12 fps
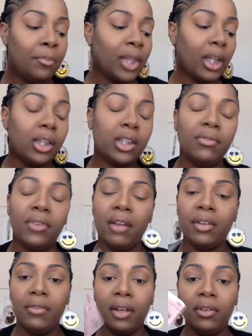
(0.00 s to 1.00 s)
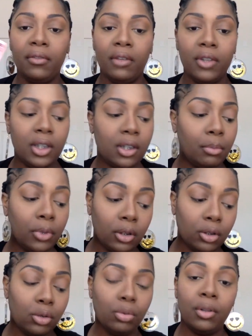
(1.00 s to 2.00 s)
It looks very, very, very similar
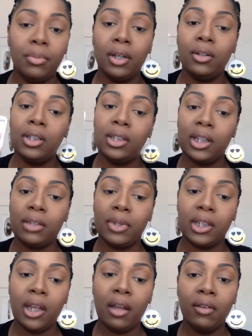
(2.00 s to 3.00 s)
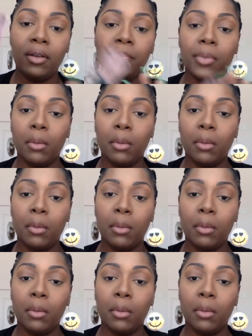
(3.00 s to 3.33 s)
to the Better Than Sex mascara.